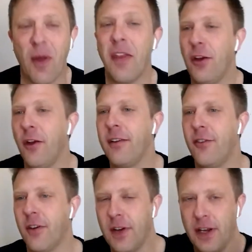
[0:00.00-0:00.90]
The usage
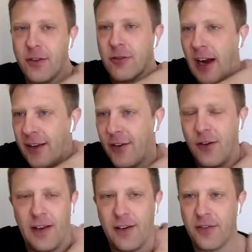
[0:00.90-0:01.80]
of it is great too,
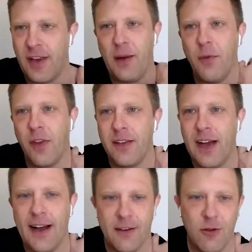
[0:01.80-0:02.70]
just seeing with the
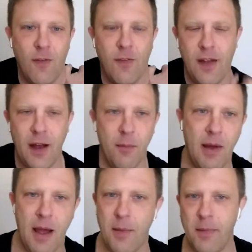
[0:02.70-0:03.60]
data on
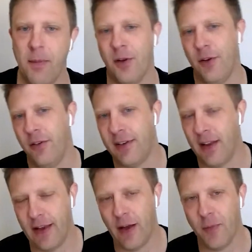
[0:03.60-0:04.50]
how many people are using
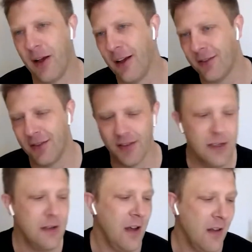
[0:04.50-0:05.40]
Telehealth Plus and
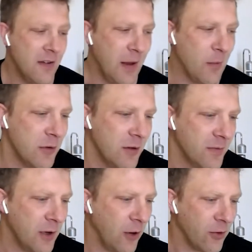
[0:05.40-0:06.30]
the number of
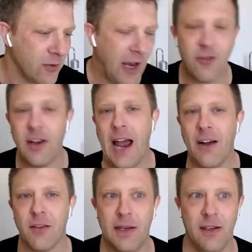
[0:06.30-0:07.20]
consultation
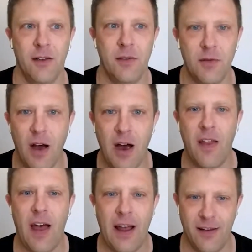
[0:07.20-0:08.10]
hours being delivered via
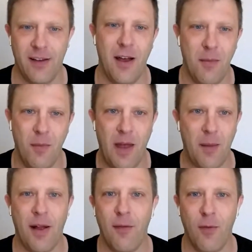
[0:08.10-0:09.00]
that
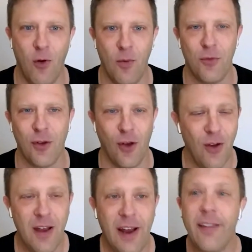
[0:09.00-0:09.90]
platform. So
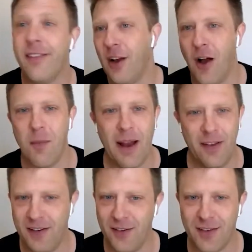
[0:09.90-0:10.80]
it's
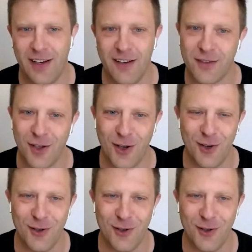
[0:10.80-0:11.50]
amazing to see. So